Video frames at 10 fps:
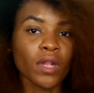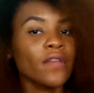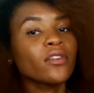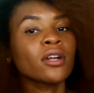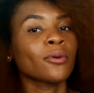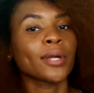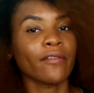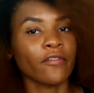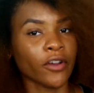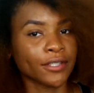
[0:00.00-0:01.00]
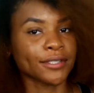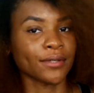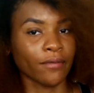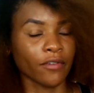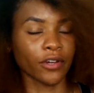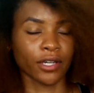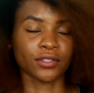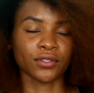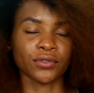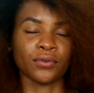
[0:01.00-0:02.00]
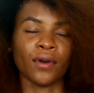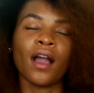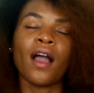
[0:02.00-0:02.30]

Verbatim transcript: if you don't know what I'm referring to, I'm referring to